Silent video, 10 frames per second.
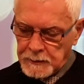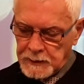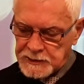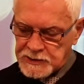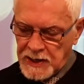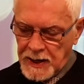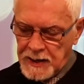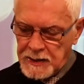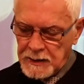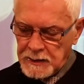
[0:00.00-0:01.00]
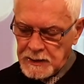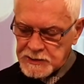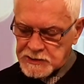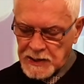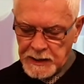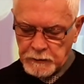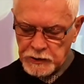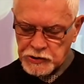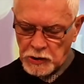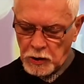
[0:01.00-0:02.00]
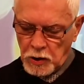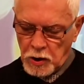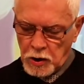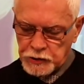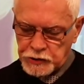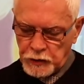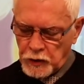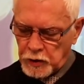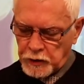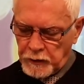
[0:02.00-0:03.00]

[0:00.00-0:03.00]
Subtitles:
This day is sacred to the Lord. Do not